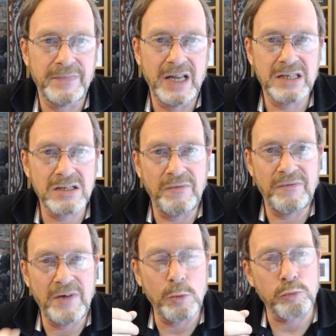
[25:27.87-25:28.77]
It still
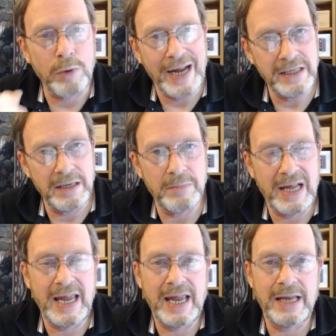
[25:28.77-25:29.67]
felt right in my
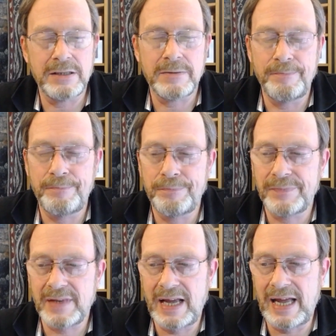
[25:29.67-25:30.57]
hand.
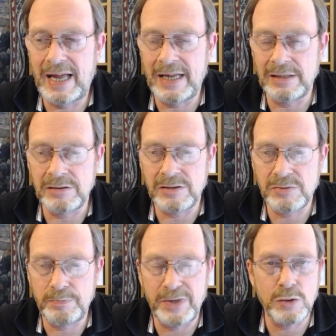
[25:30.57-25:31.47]

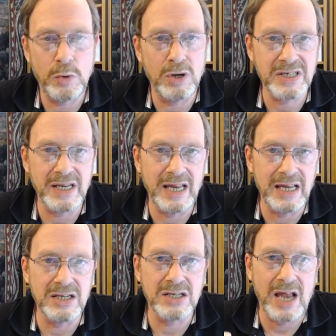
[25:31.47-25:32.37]
And because it
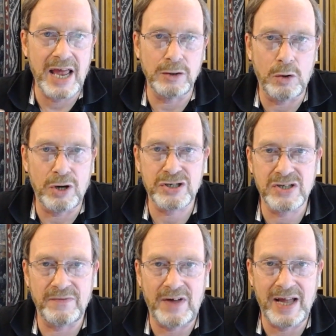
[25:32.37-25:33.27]
is a large
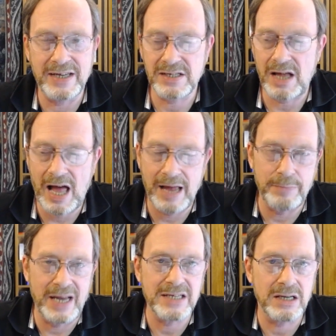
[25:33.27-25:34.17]
device, I
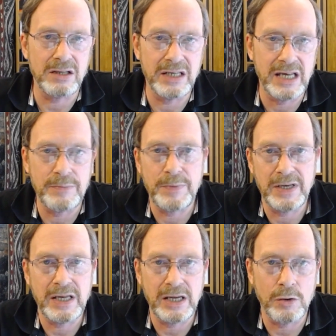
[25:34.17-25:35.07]
basically keep it
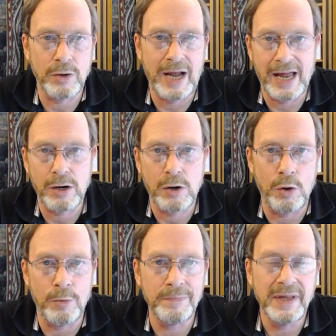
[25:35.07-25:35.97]
here at
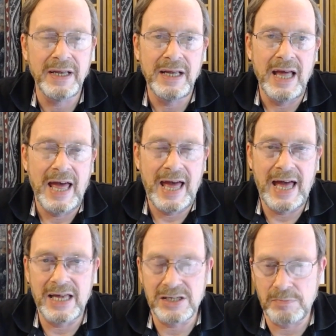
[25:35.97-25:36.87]
home
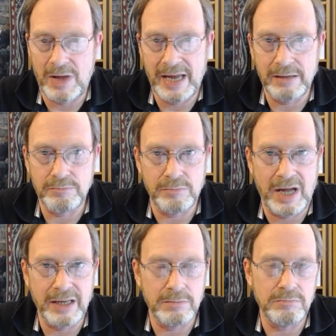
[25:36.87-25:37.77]
as my
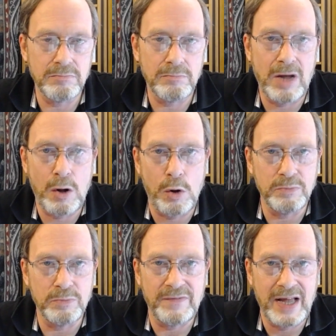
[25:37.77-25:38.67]
my my
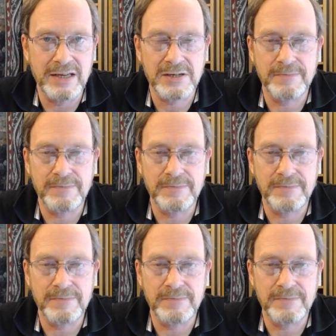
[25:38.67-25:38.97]
home device.